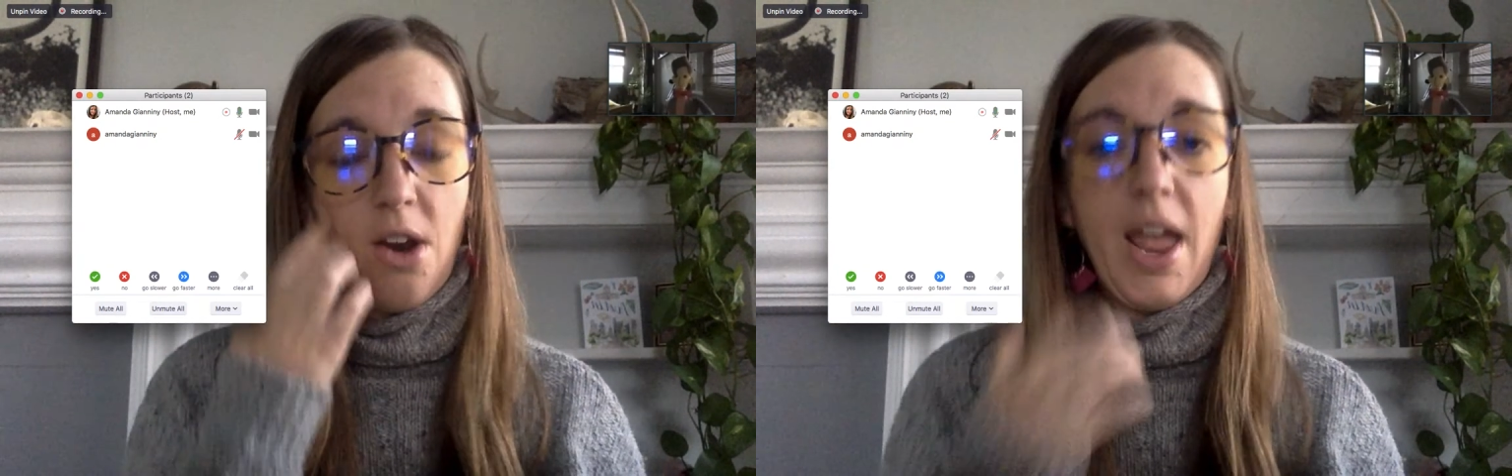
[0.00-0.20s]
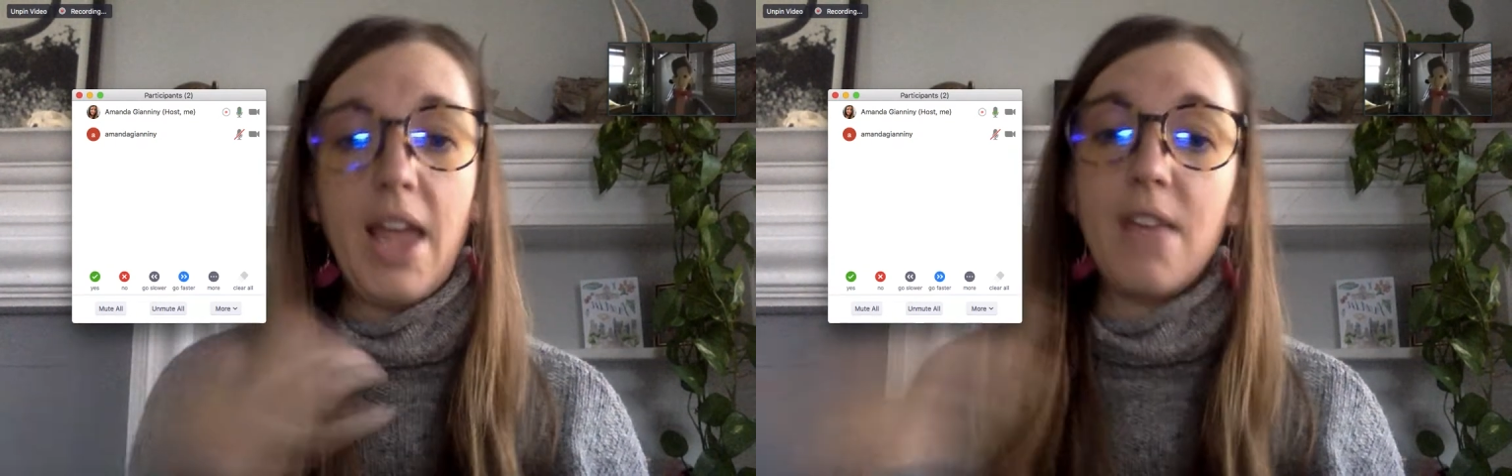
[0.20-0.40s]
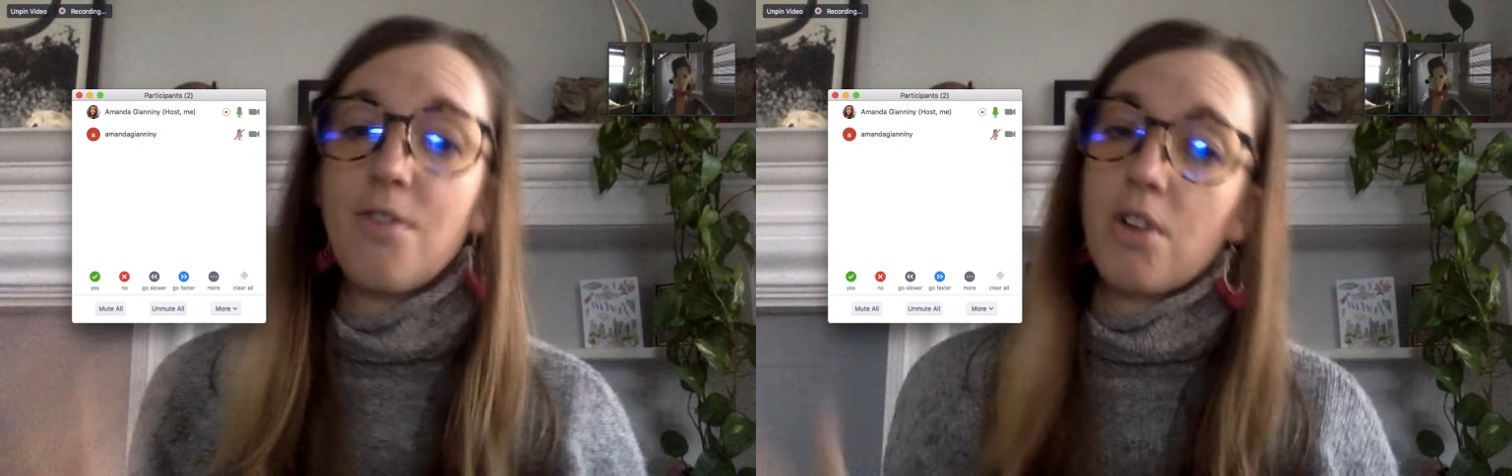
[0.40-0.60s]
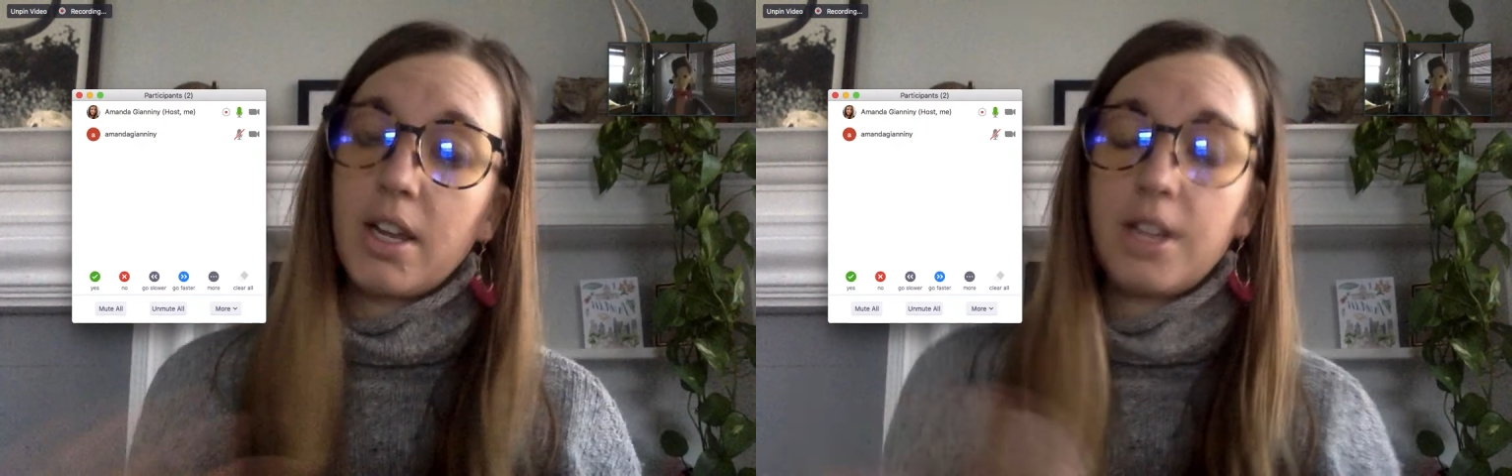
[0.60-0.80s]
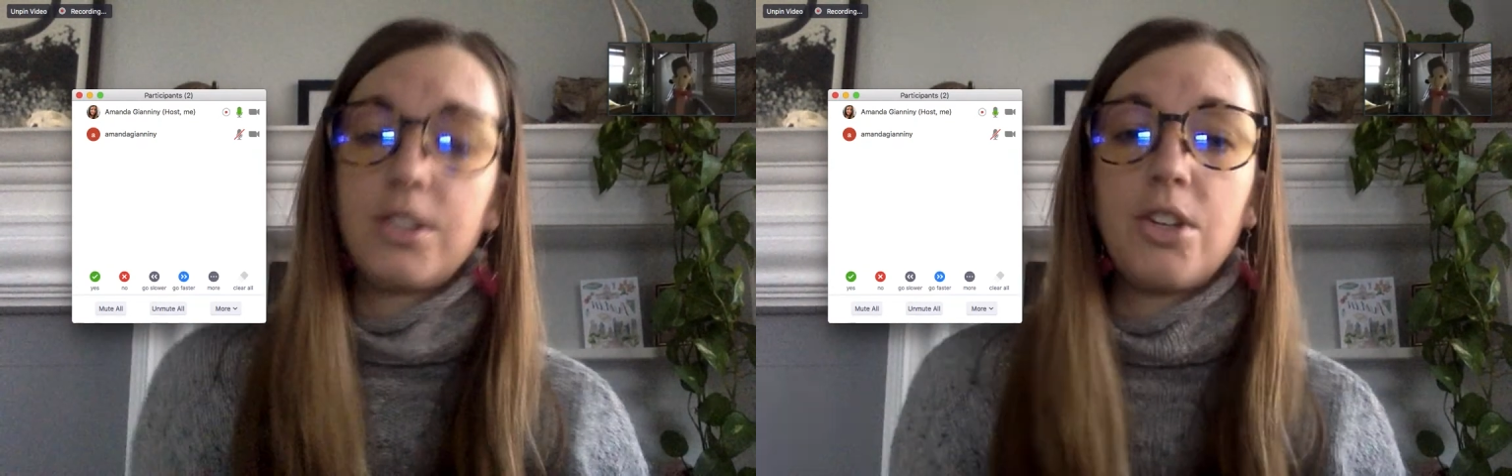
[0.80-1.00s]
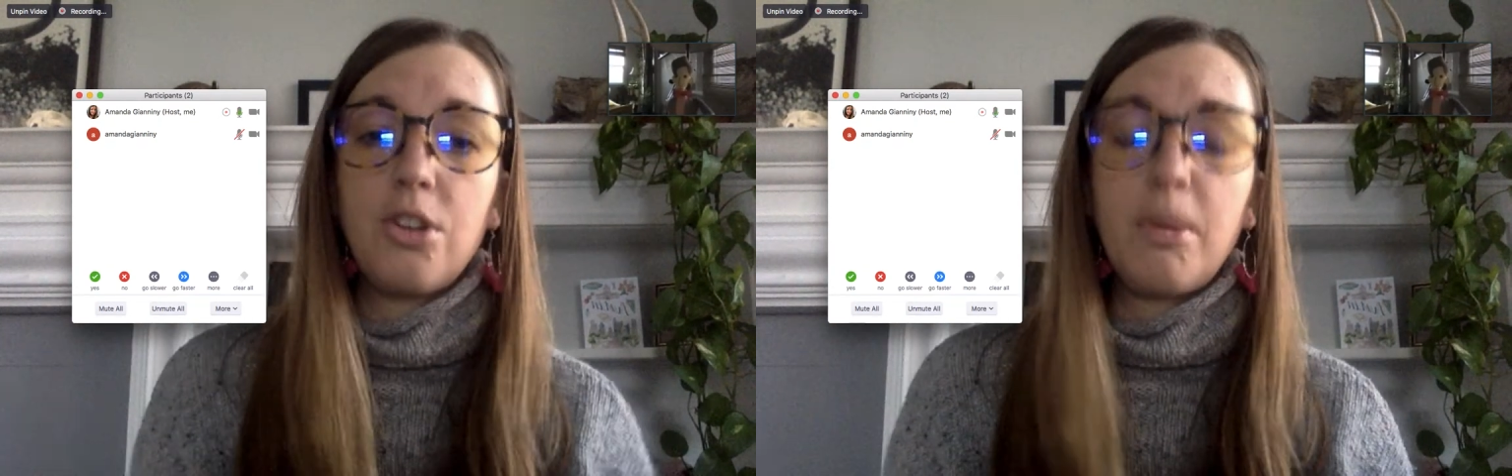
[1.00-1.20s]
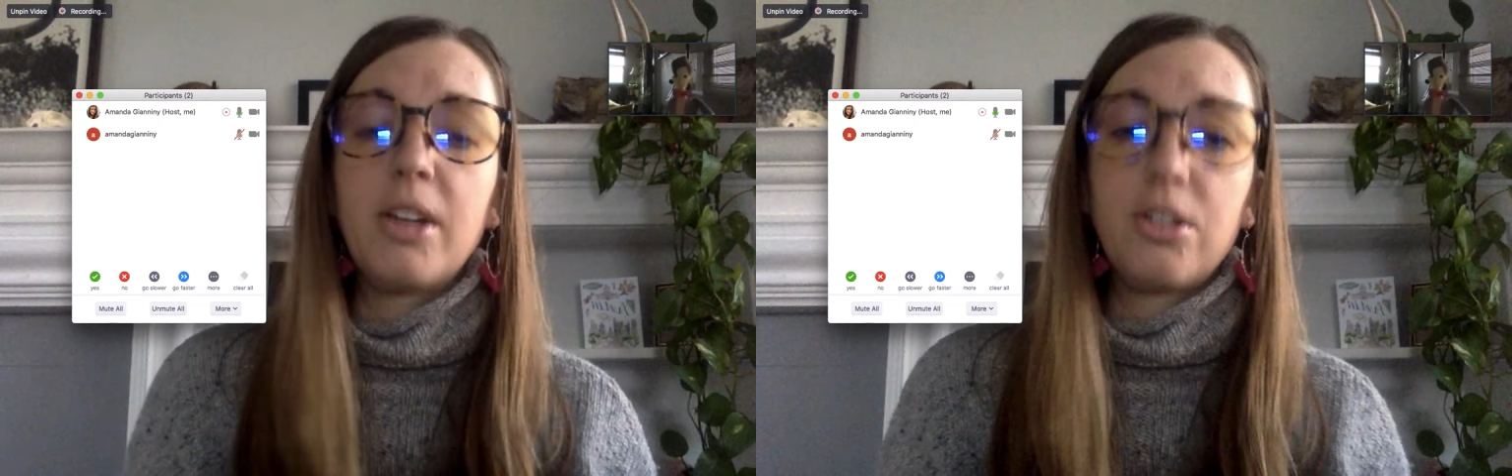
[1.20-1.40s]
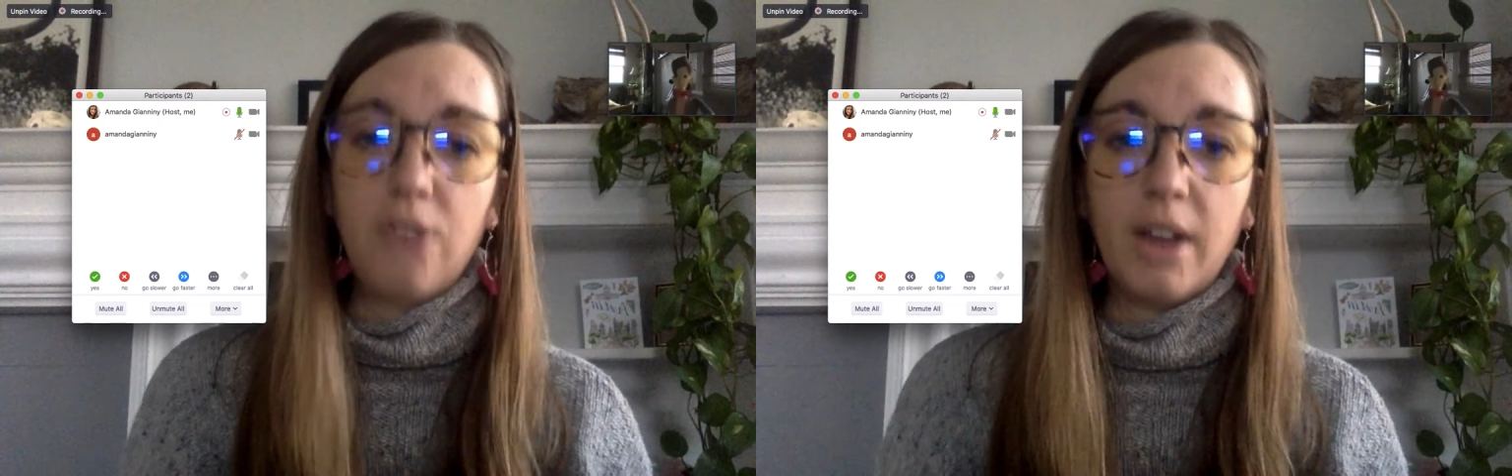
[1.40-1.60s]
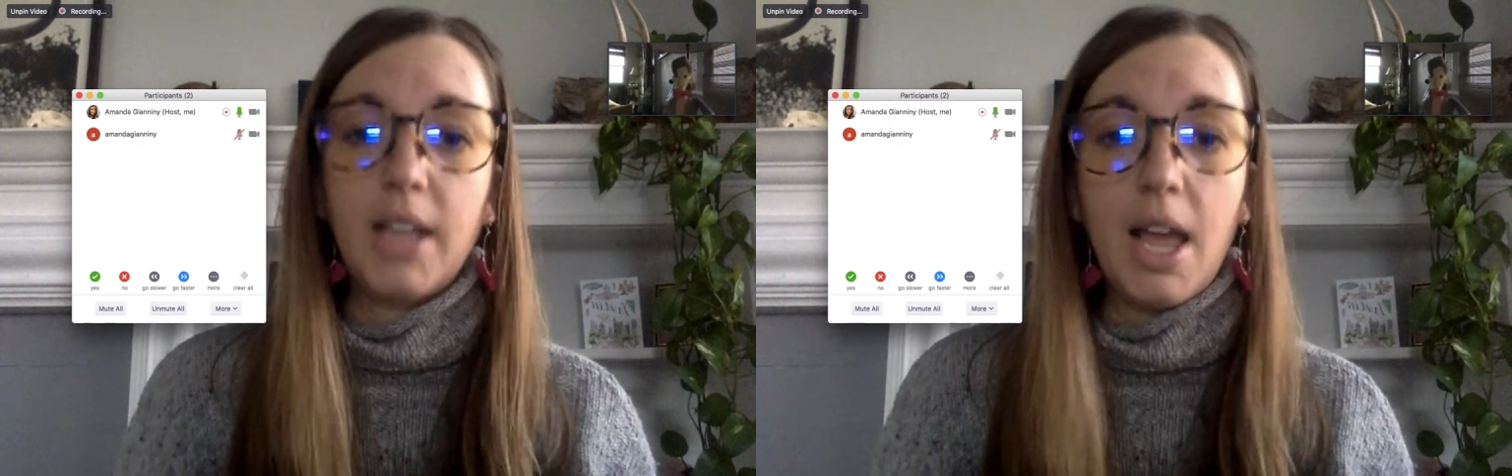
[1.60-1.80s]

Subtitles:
Hey, if you're going to continue to be distracting,